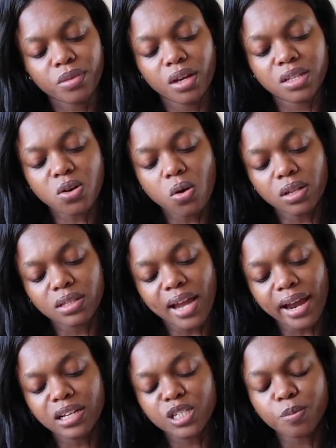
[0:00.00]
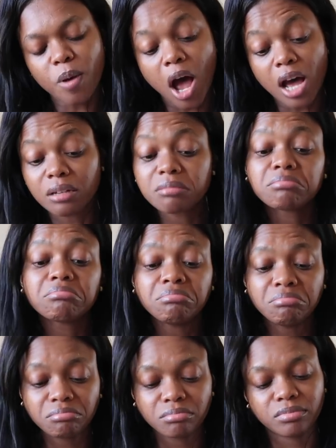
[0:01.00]
It's called the Dyna Spot.
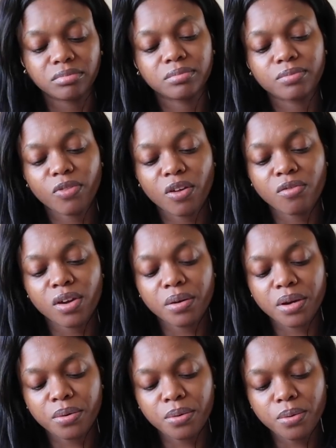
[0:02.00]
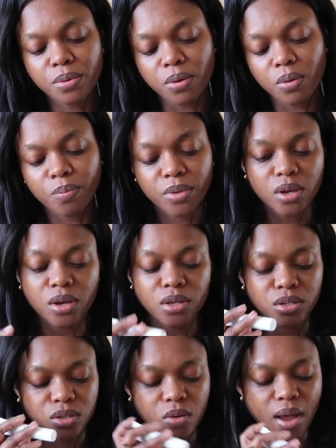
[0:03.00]
Very cool.
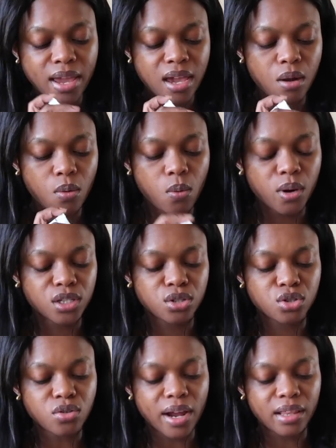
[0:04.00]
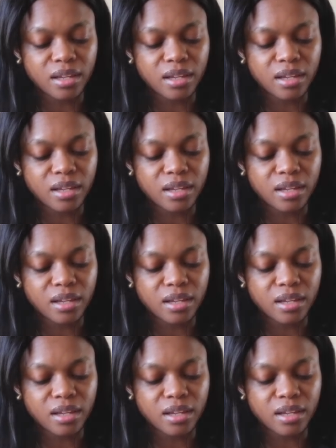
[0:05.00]
So I can't wait to try